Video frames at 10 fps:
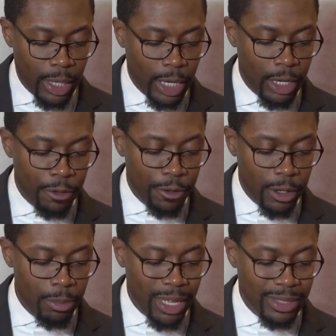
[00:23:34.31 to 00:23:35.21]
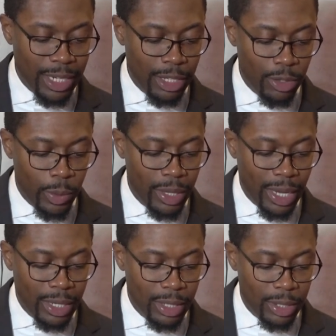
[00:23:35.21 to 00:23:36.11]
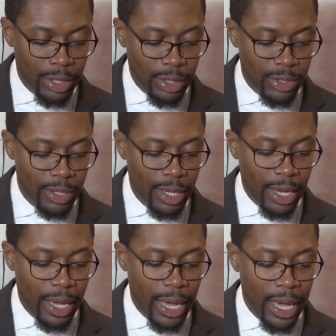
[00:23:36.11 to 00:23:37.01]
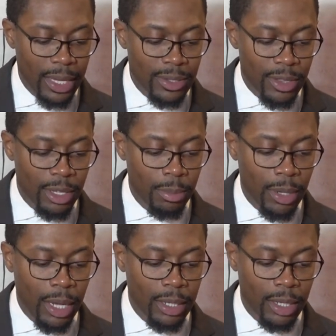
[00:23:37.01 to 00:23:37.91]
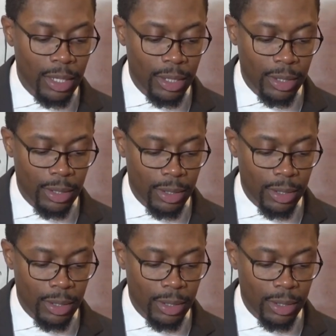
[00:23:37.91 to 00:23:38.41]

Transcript: and of him that taketh away thy goods, ask them not again.